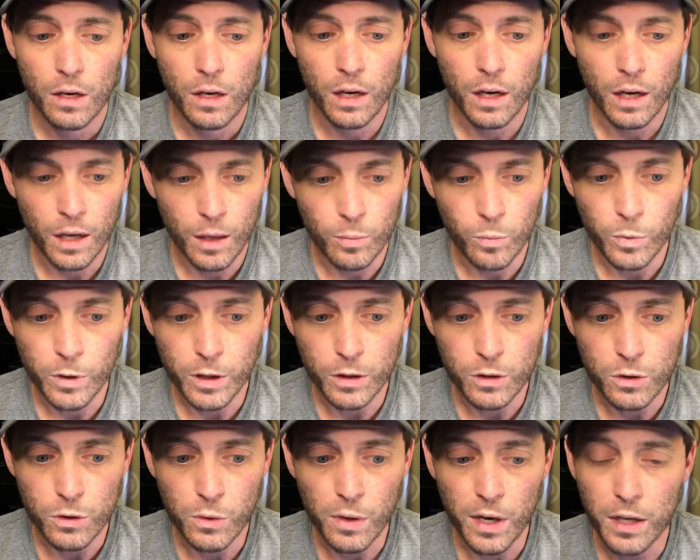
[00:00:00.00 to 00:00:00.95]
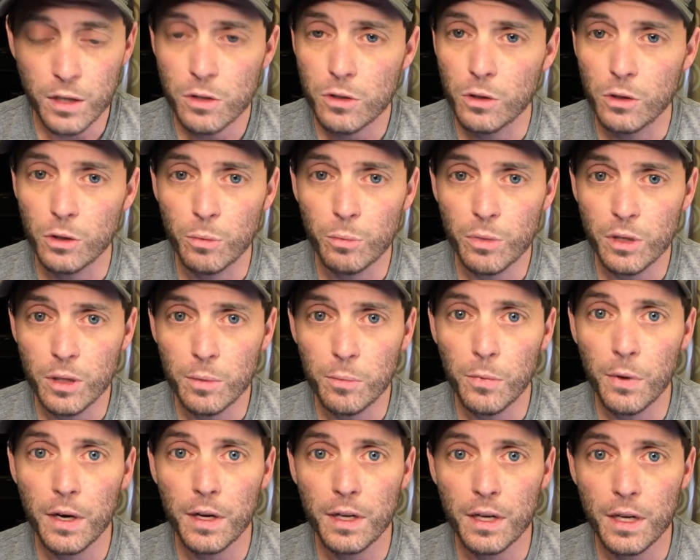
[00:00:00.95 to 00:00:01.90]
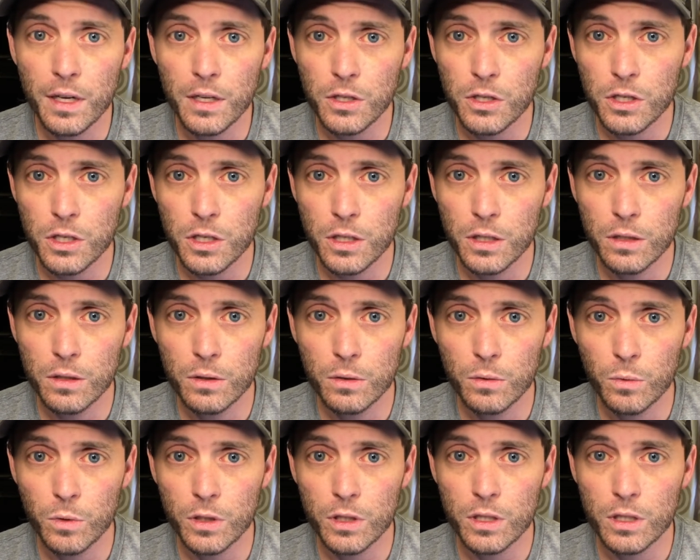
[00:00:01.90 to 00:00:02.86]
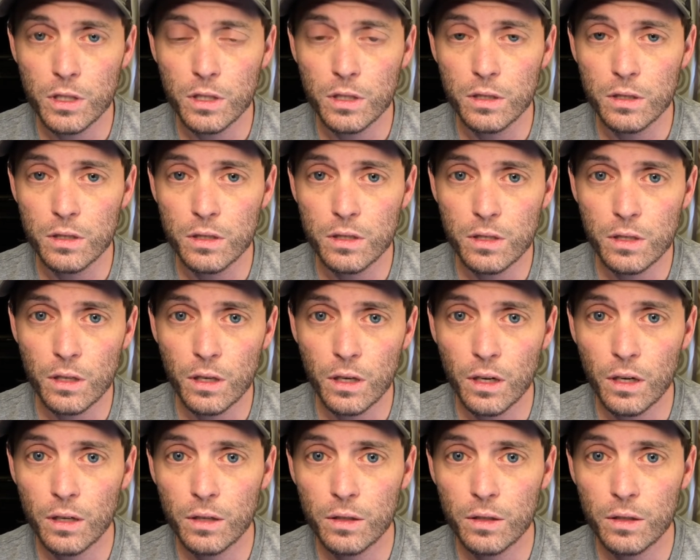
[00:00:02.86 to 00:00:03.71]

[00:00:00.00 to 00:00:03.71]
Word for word: Um, we could do external beam radiation, which is uh,